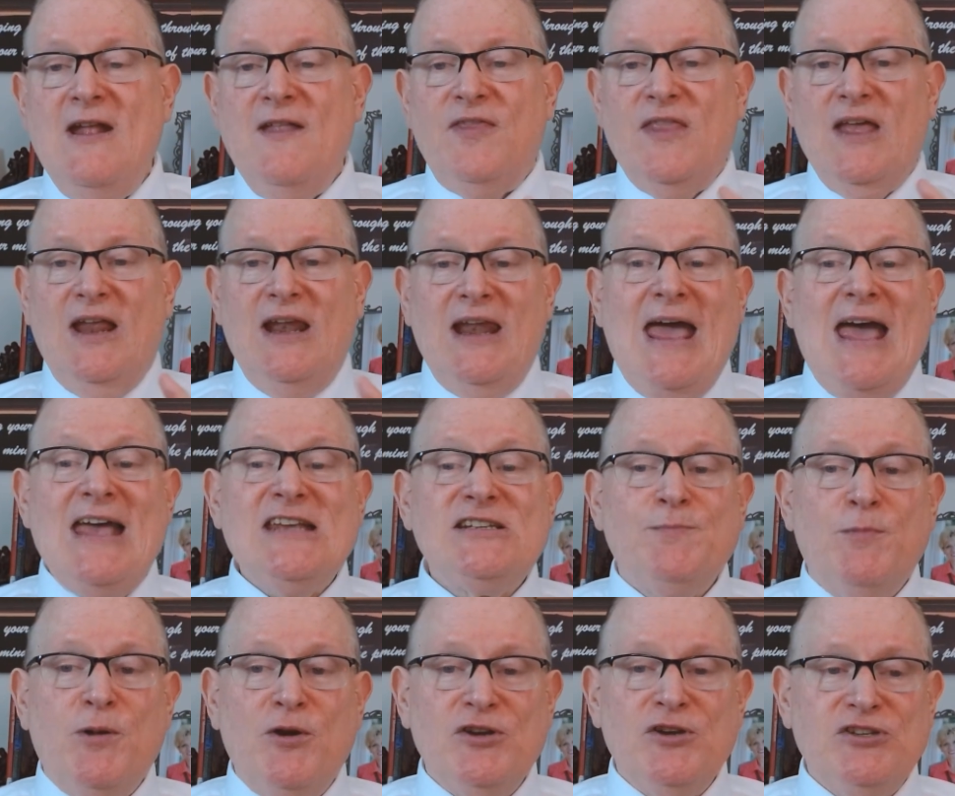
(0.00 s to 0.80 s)
The
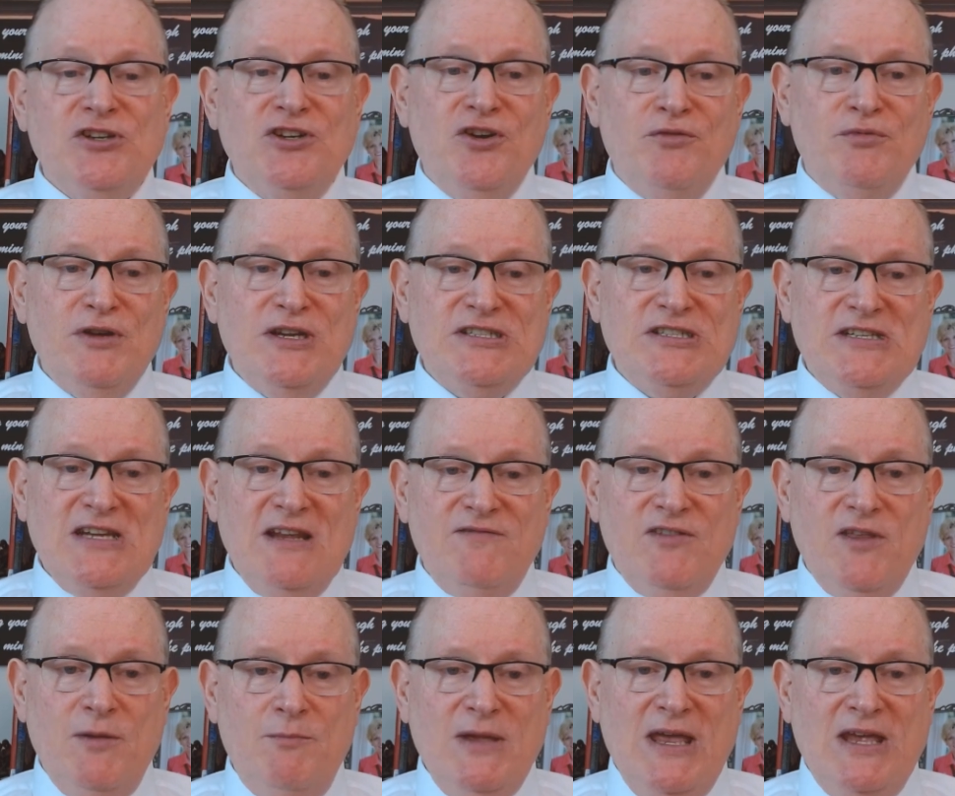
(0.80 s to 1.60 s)
last person to
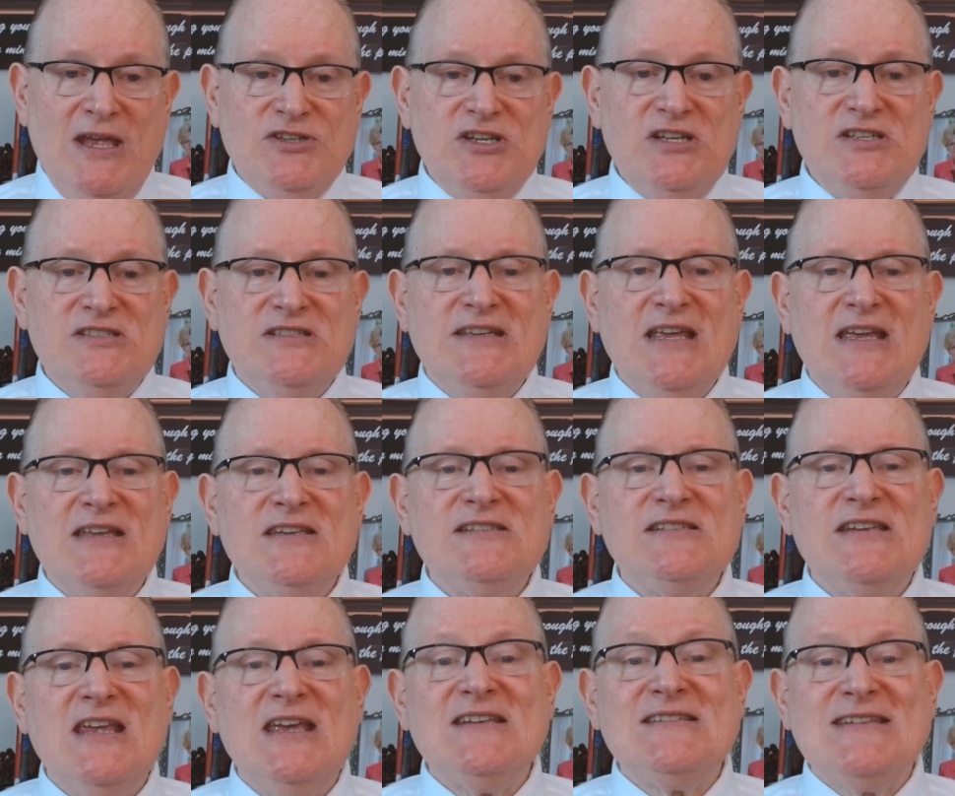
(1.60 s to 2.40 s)
receive the message then
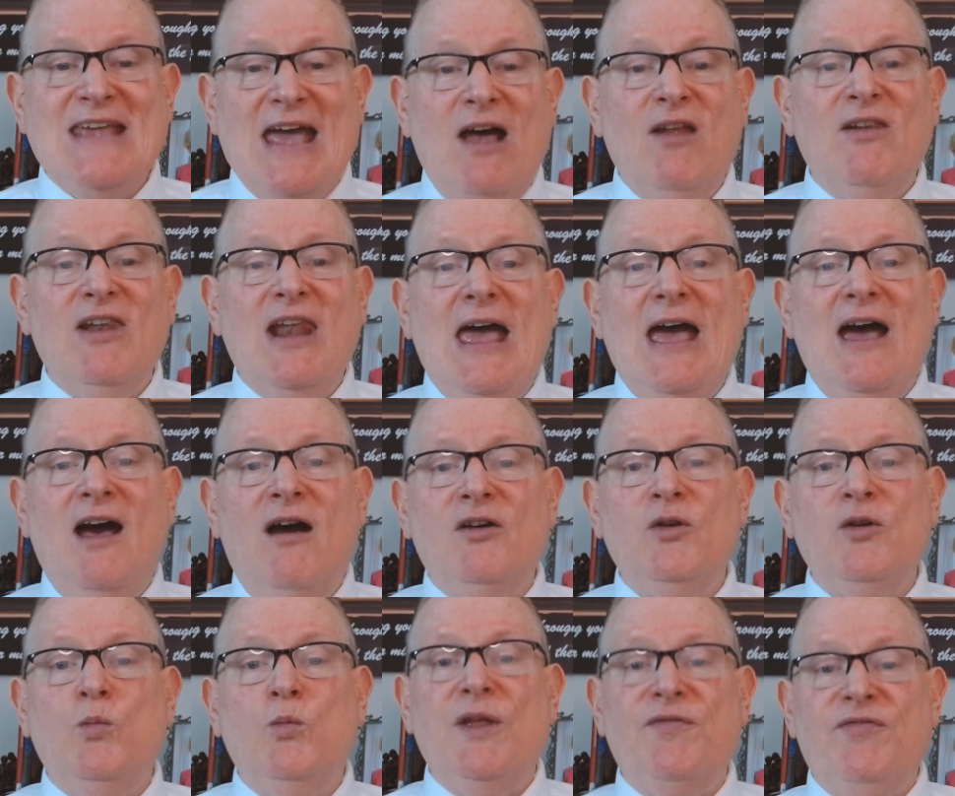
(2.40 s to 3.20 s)
says out
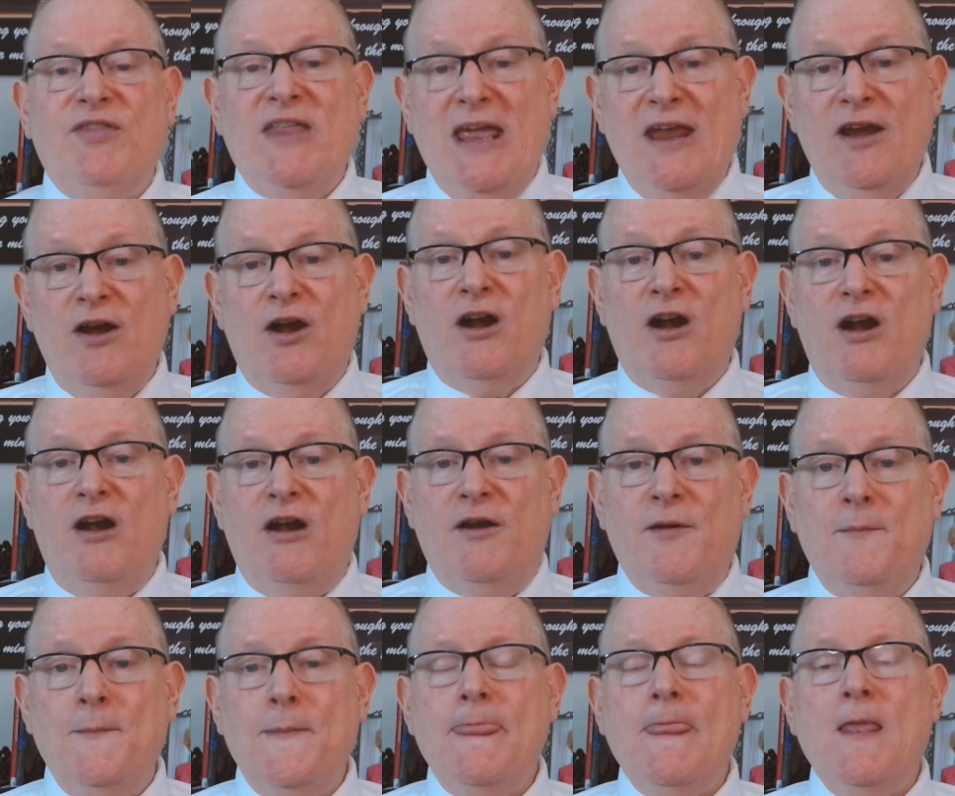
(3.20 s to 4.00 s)
loud what they
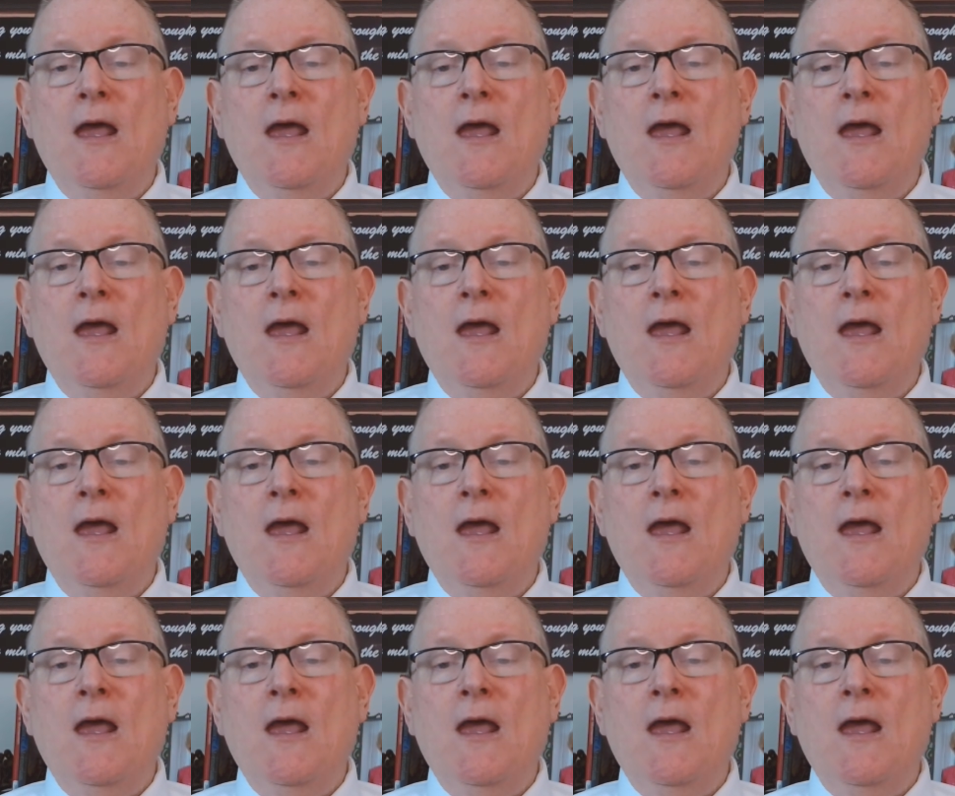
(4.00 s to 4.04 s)
heard.